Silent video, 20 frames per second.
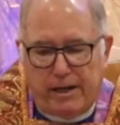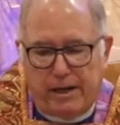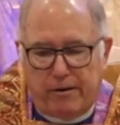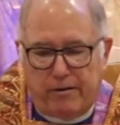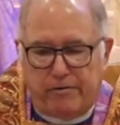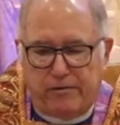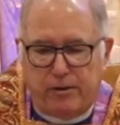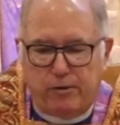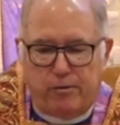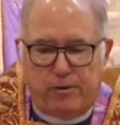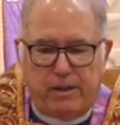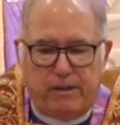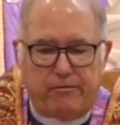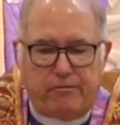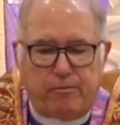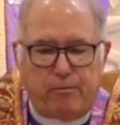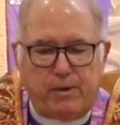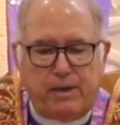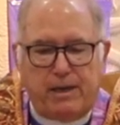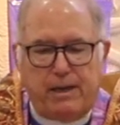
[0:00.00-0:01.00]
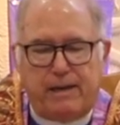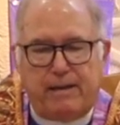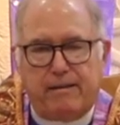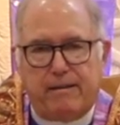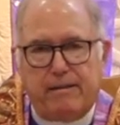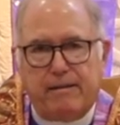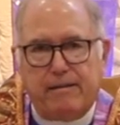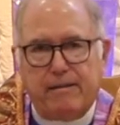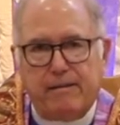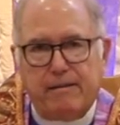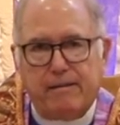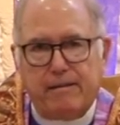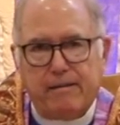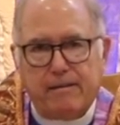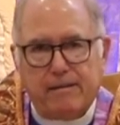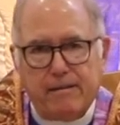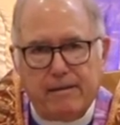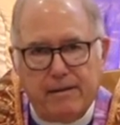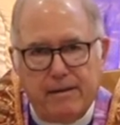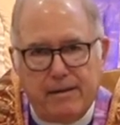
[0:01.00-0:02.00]
interview this week,
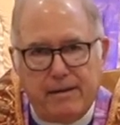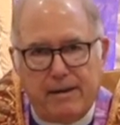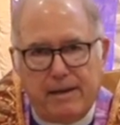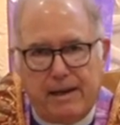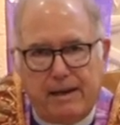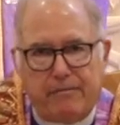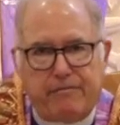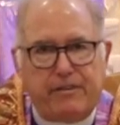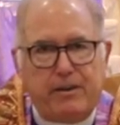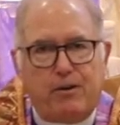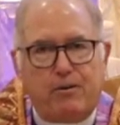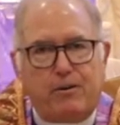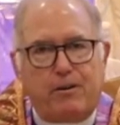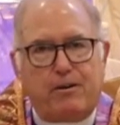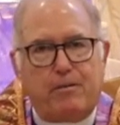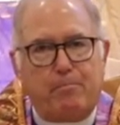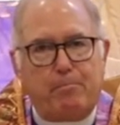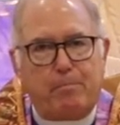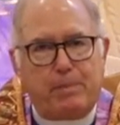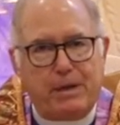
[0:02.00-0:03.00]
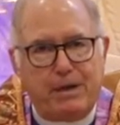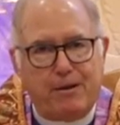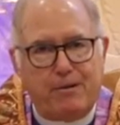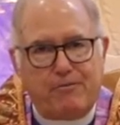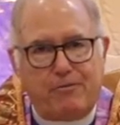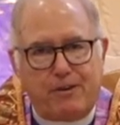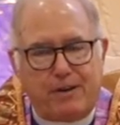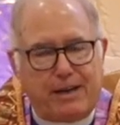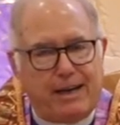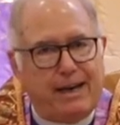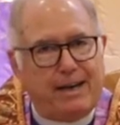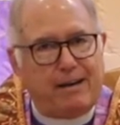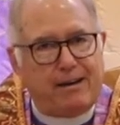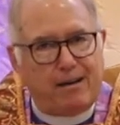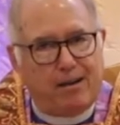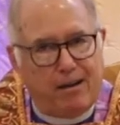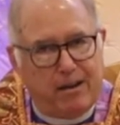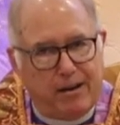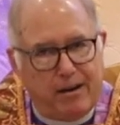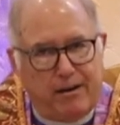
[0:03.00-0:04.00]
I felt compelled to kind of
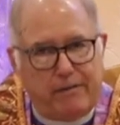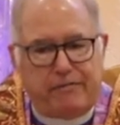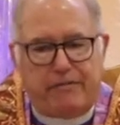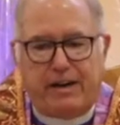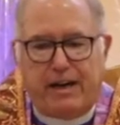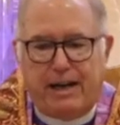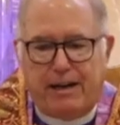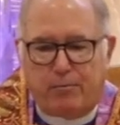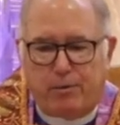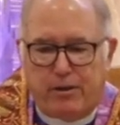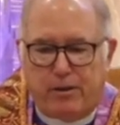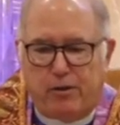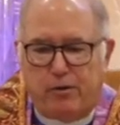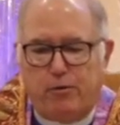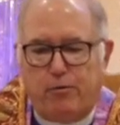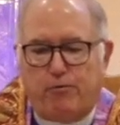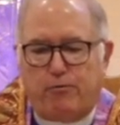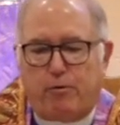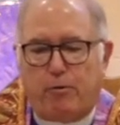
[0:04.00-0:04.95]
clarify with a news